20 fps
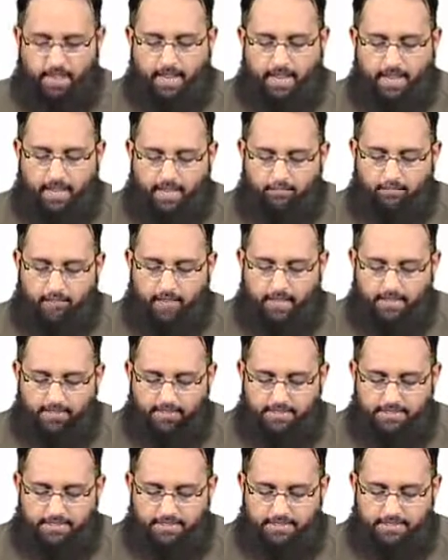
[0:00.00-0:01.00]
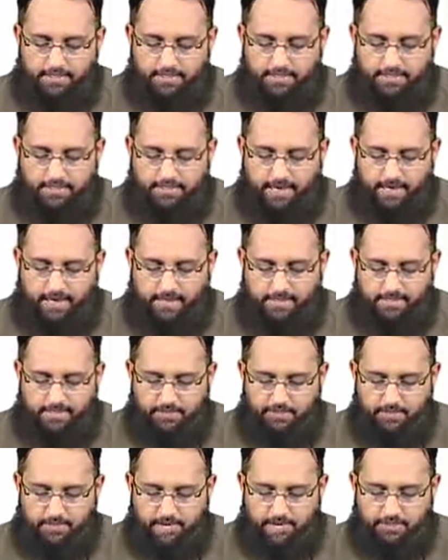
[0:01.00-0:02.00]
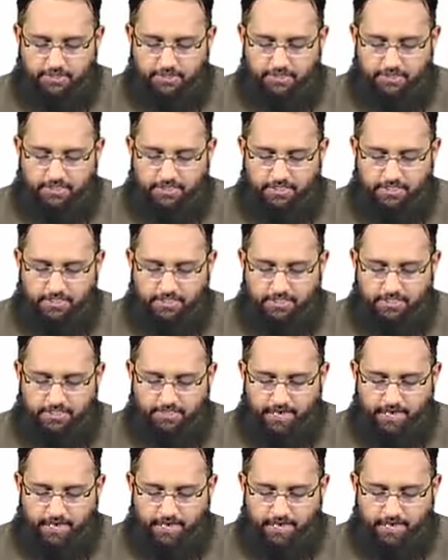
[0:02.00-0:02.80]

And we have discussed that spreadsheet,